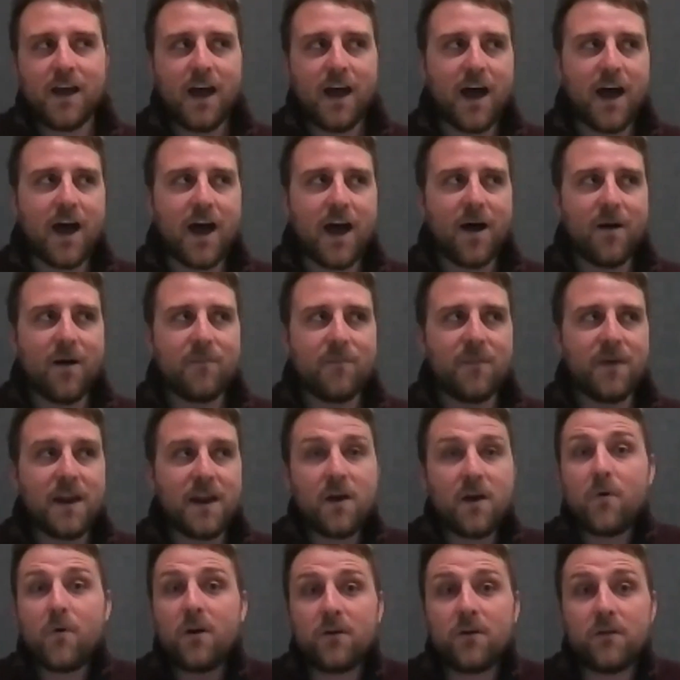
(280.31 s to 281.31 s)
And
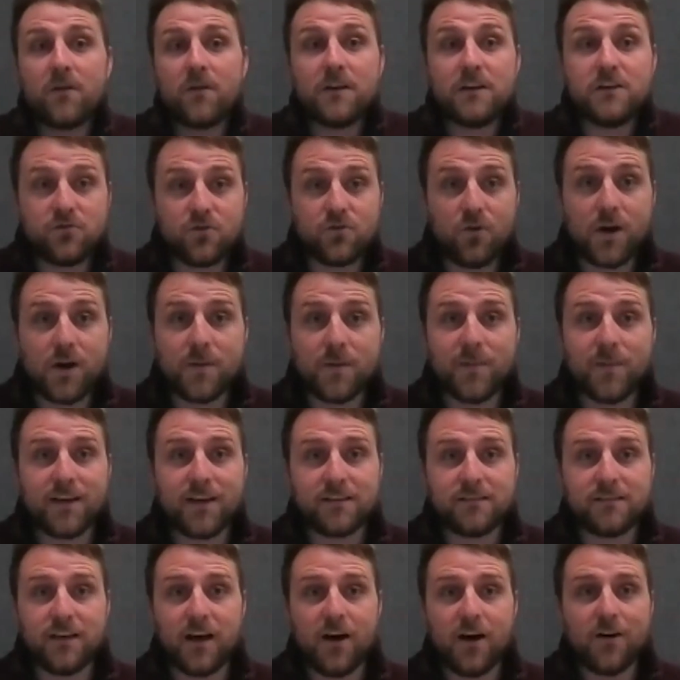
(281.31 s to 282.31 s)
I want to enjoy
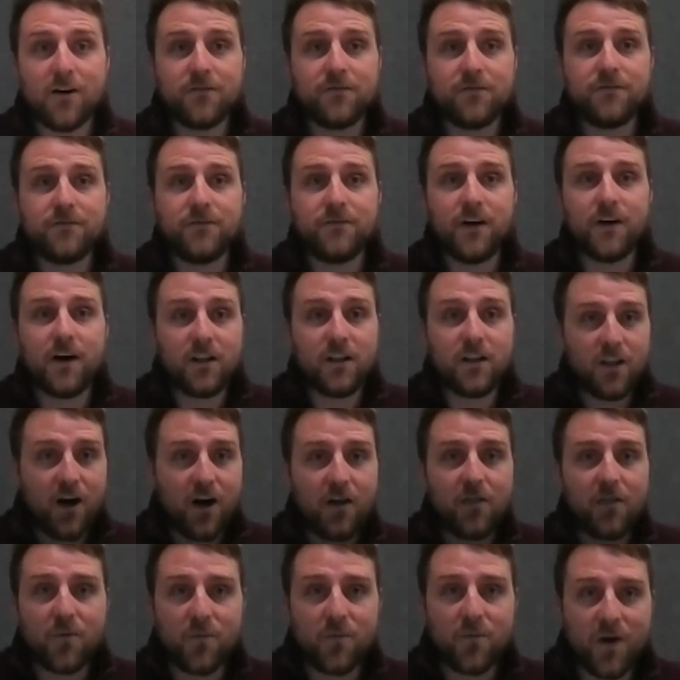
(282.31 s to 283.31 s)
myself
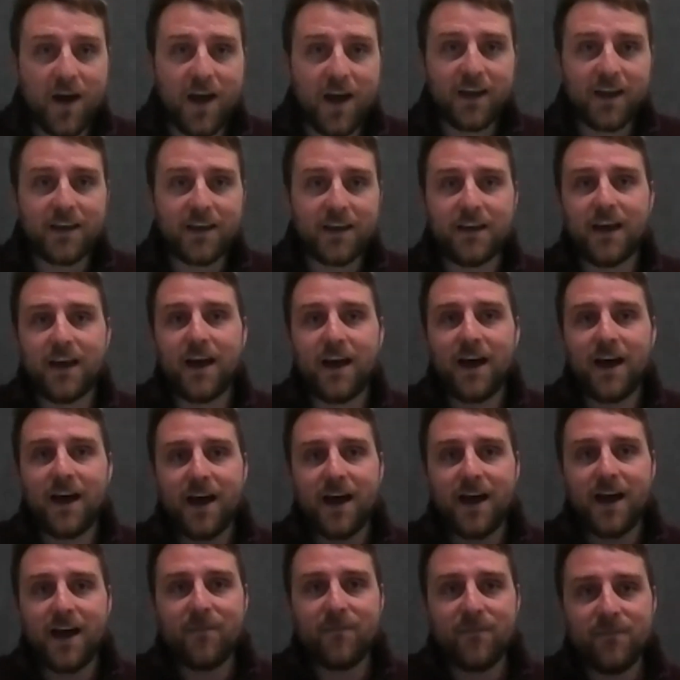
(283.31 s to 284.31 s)
along the way.
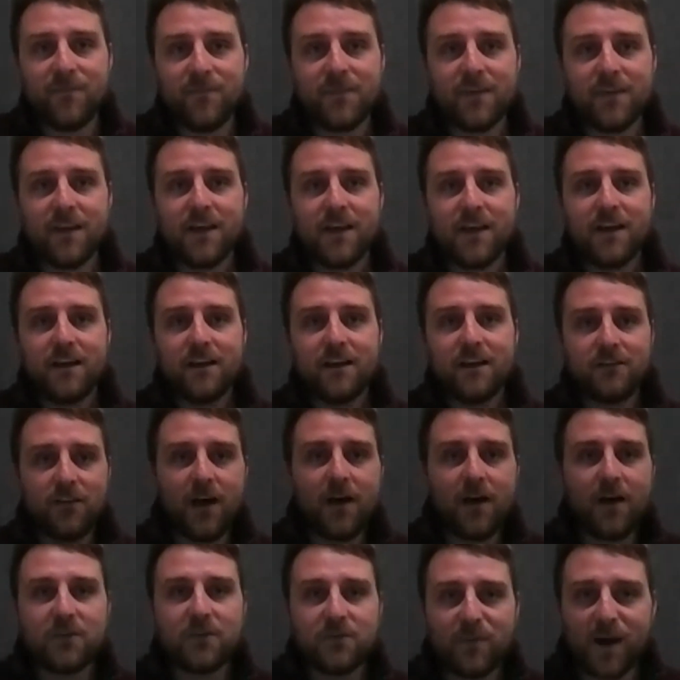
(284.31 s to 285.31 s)
So
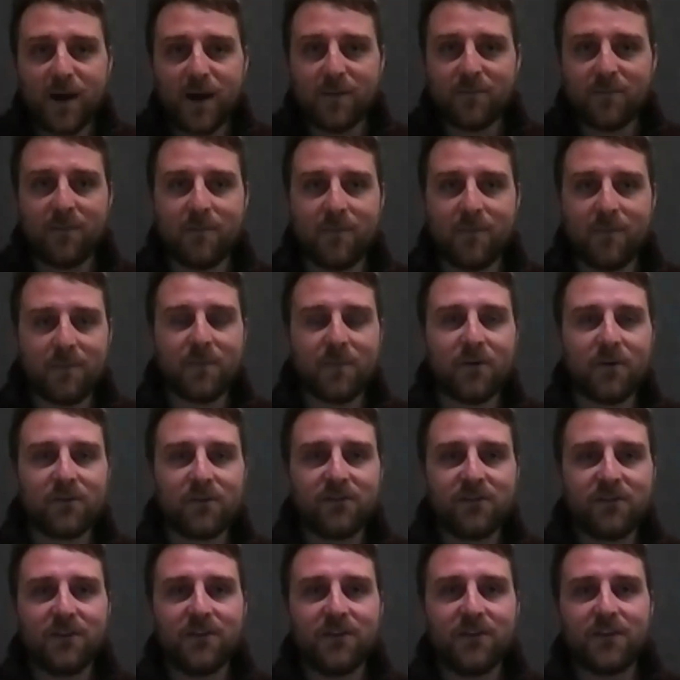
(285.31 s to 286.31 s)
that was my
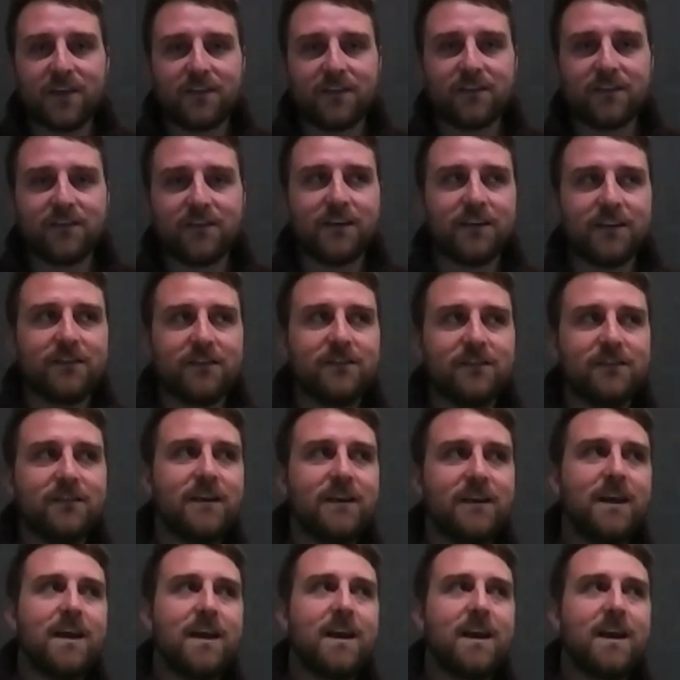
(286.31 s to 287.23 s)
personal thesis.